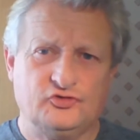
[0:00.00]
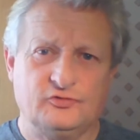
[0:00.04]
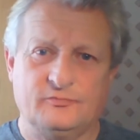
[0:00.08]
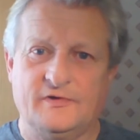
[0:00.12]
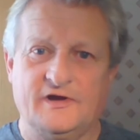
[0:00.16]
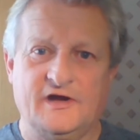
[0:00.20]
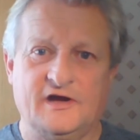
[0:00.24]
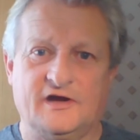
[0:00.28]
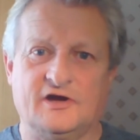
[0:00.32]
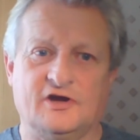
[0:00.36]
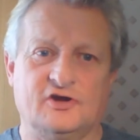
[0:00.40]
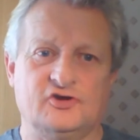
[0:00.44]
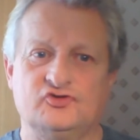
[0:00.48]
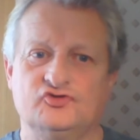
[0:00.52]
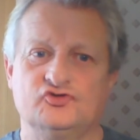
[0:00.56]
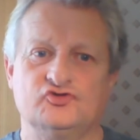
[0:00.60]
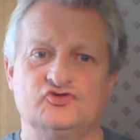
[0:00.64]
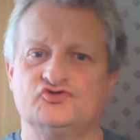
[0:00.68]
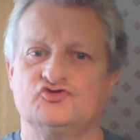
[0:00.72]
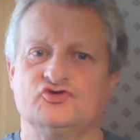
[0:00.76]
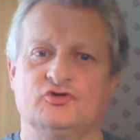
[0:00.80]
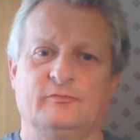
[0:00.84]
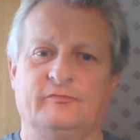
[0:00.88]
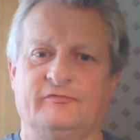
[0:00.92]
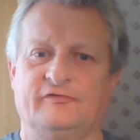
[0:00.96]
to make a
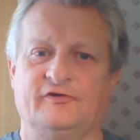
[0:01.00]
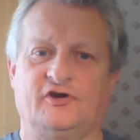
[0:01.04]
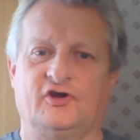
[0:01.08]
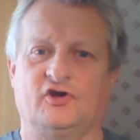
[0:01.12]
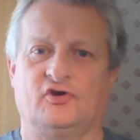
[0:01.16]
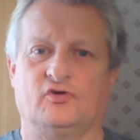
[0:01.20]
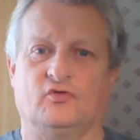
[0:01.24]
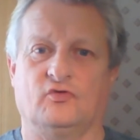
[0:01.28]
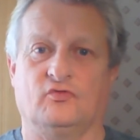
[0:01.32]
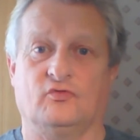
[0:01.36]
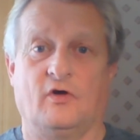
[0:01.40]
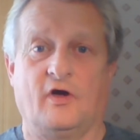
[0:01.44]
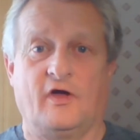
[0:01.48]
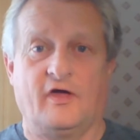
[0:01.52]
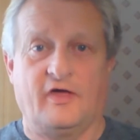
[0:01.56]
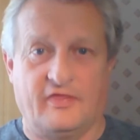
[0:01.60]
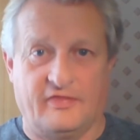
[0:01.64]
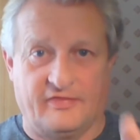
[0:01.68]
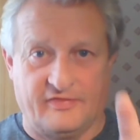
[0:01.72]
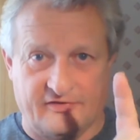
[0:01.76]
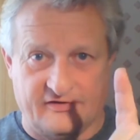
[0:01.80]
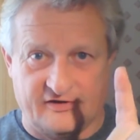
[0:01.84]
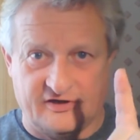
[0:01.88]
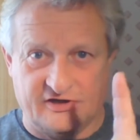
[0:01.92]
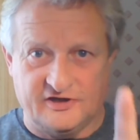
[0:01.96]
YouTube video
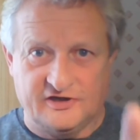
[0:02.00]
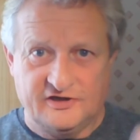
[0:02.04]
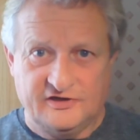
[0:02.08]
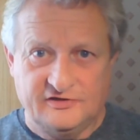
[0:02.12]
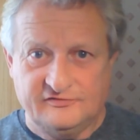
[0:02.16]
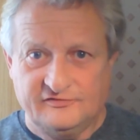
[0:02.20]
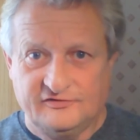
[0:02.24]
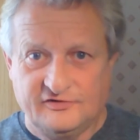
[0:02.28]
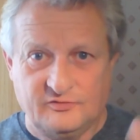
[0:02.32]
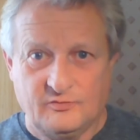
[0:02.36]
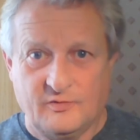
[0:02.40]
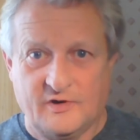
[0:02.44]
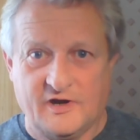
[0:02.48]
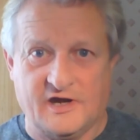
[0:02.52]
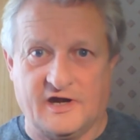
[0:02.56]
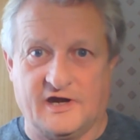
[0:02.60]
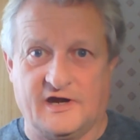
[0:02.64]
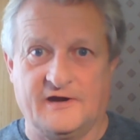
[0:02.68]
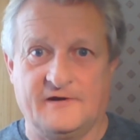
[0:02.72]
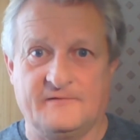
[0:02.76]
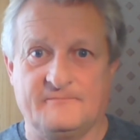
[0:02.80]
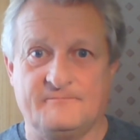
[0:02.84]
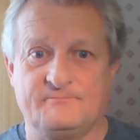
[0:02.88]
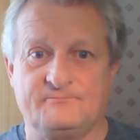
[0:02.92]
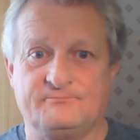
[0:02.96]
the easy way.
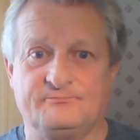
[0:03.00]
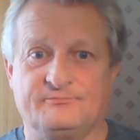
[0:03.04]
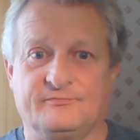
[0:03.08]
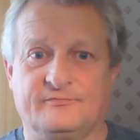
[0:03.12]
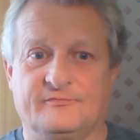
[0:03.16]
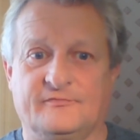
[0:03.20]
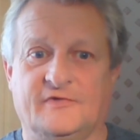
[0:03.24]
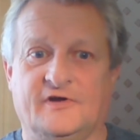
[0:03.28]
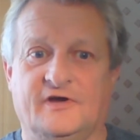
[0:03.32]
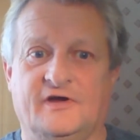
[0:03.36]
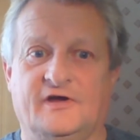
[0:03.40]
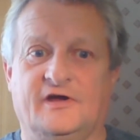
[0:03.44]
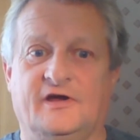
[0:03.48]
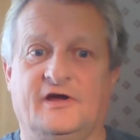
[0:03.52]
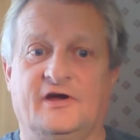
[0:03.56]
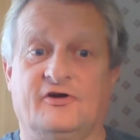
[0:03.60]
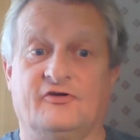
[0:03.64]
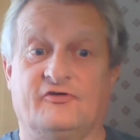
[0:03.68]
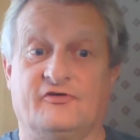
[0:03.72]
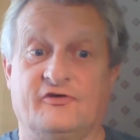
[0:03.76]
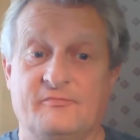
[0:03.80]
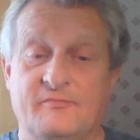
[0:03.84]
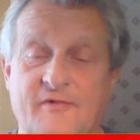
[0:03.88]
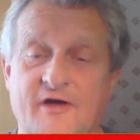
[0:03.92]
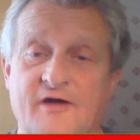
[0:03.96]

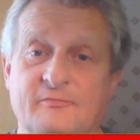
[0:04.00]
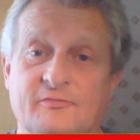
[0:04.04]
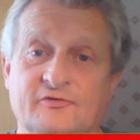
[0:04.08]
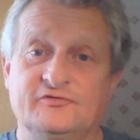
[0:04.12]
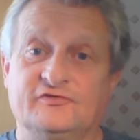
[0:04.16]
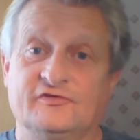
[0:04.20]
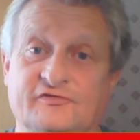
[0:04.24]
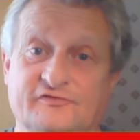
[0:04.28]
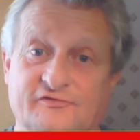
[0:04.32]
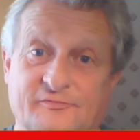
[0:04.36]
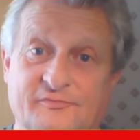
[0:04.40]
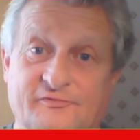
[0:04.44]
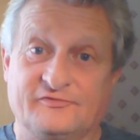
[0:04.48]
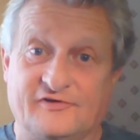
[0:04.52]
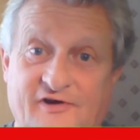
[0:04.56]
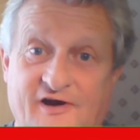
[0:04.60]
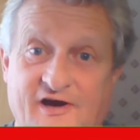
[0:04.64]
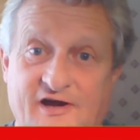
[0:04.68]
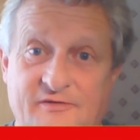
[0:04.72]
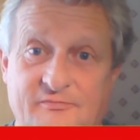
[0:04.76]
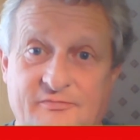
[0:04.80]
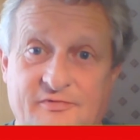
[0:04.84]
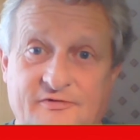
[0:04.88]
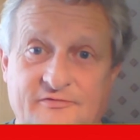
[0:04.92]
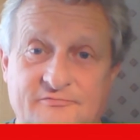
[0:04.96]
Remember to
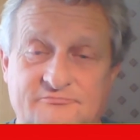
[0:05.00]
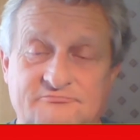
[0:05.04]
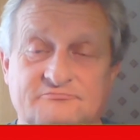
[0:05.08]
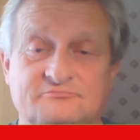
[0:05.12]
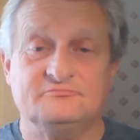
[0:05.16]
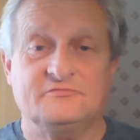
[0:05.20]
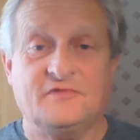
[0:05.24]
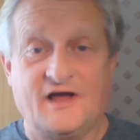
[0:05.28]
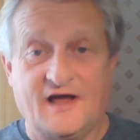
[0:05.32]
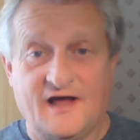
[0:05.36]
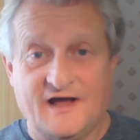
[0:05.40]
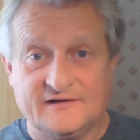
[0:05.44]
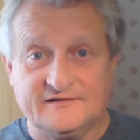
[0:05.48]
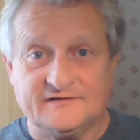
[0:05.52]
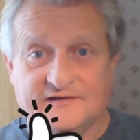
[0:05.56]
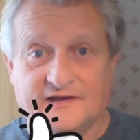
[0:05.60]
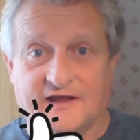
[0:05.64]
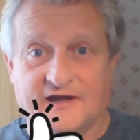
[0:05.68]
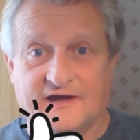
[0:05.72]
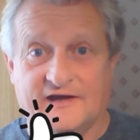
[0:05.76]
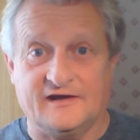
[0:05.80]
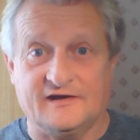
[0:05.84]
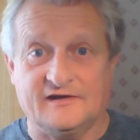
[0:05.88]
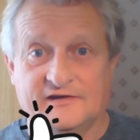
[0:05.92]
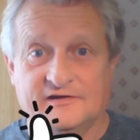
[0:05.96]
subscribe and
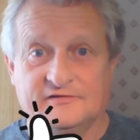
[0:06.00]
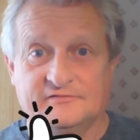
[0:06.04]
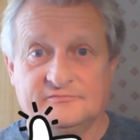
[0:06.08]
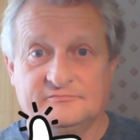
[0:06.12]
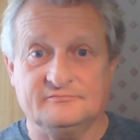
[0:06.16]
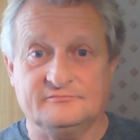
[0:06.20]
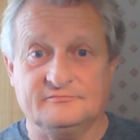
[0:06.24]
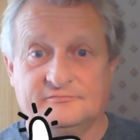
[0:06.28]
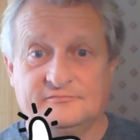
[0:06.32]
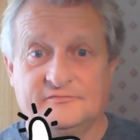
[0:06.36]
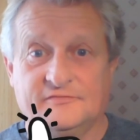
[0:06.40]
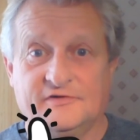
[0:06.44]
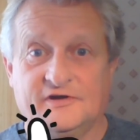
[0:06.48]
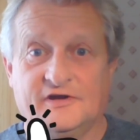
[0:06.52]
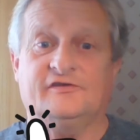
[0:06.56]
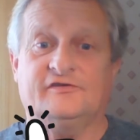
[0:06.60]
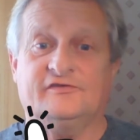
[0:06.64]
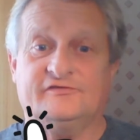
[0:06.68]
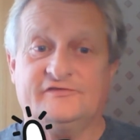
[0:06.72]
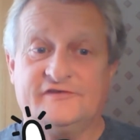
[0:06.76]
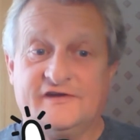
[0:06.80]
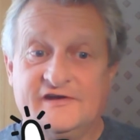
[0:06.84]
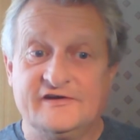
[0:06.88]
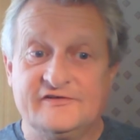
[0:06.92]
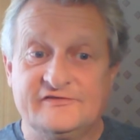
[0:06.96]
like.
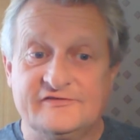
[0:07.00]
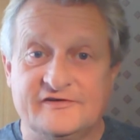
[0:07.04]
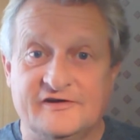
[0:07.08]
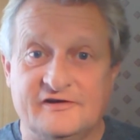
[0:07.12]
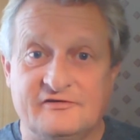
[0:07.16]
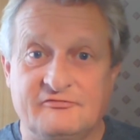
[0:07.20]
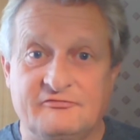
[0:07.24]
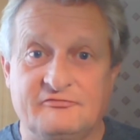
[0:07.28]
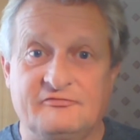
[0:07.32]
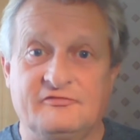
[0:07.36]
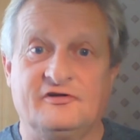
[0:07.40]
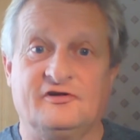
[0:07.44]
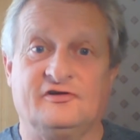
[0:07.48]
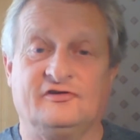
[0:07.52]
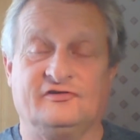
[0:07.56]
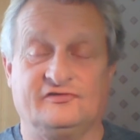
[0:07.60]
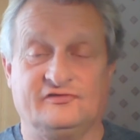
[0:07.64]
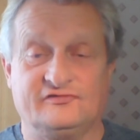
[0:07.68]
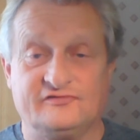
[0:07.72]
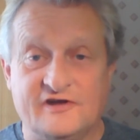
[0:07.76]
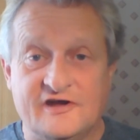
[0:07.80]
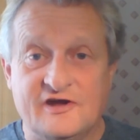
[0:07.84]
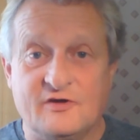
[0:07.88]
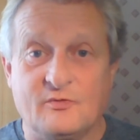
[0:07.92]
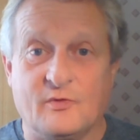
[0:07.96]
Stay safe,
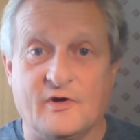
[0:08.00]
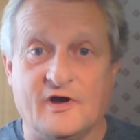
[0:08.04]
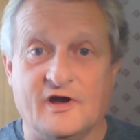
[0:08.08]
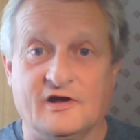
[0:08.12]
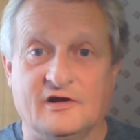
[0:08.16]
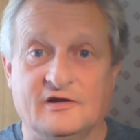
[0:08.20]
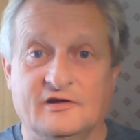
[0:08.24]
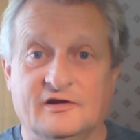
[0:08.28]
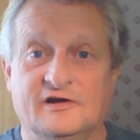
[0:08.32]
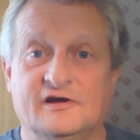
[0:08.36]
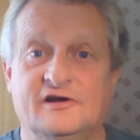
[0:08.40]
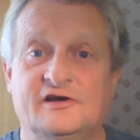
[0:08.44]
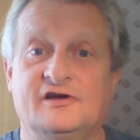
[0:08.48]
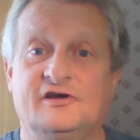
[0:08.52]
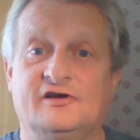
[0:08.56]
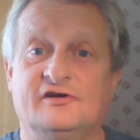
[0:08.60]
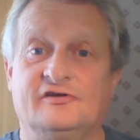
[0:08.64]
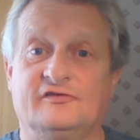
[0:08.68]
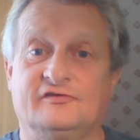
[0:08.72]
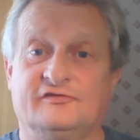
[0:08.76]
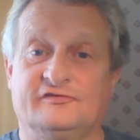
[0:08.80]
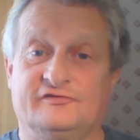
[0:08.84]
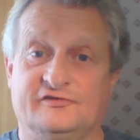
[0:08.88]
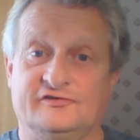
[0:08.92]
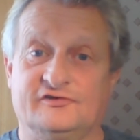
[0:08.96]
stay well,
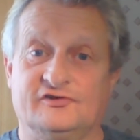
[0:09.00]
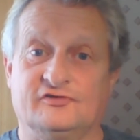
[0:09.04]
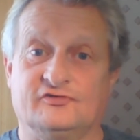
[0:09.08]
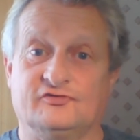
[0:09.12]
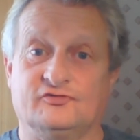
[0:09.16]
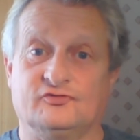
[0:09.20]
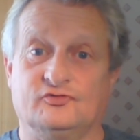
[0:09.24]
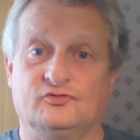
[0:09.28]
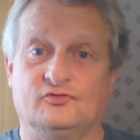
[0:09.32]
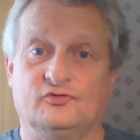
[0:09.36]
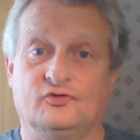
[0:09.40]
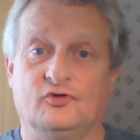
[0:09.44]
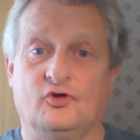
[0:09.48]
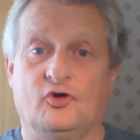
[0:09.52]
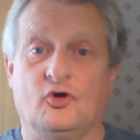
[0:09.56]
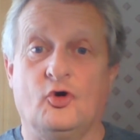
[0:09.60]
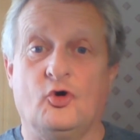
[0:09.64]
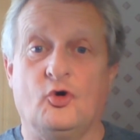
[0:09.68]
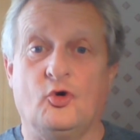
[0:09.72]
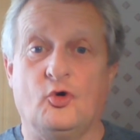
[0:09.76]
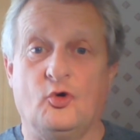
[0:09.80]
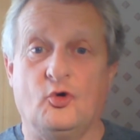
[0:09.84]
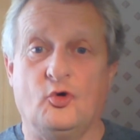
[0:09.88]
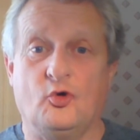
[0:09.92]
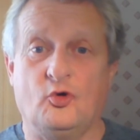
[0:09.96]
see you soon,
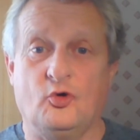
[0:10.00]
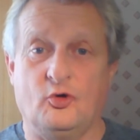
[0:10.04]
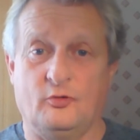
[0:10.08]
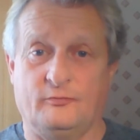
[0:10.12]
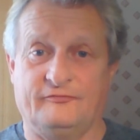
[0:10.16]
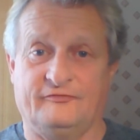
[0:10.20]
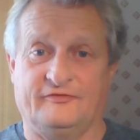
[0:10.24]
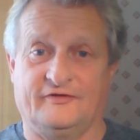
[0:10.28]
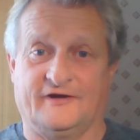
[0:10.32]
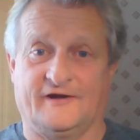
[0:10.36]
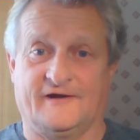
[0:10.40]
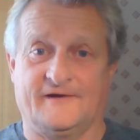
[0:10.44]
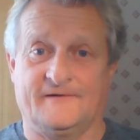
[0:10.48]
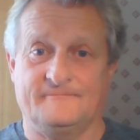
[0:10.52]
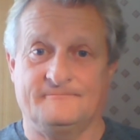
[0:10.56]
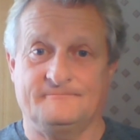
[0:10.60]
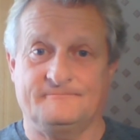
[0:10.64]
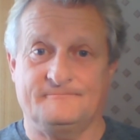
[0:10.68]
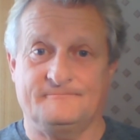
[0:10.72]
hopefully.